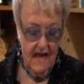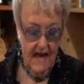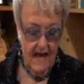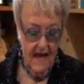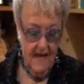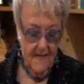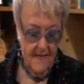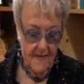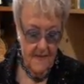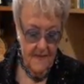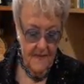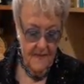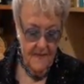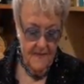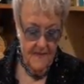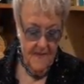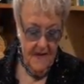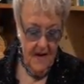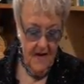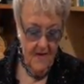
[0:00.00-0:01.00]

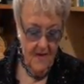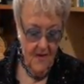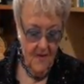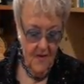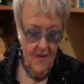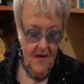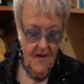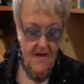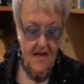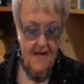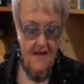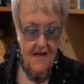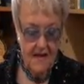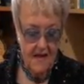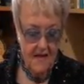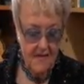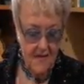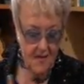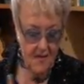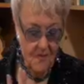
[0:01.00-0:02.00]

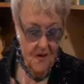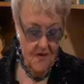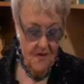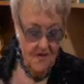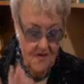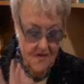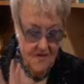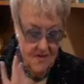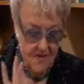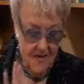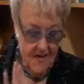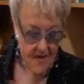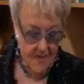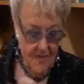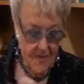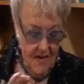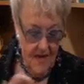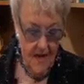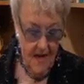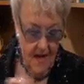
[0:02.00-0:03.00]
No, we won't do that
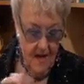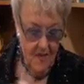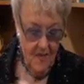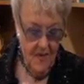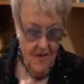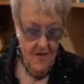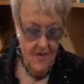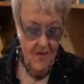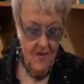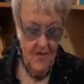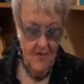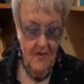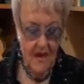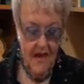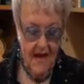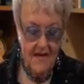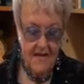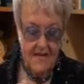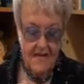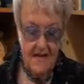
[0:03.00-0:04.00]
bit. We'll do
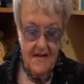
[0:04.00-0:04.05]
about...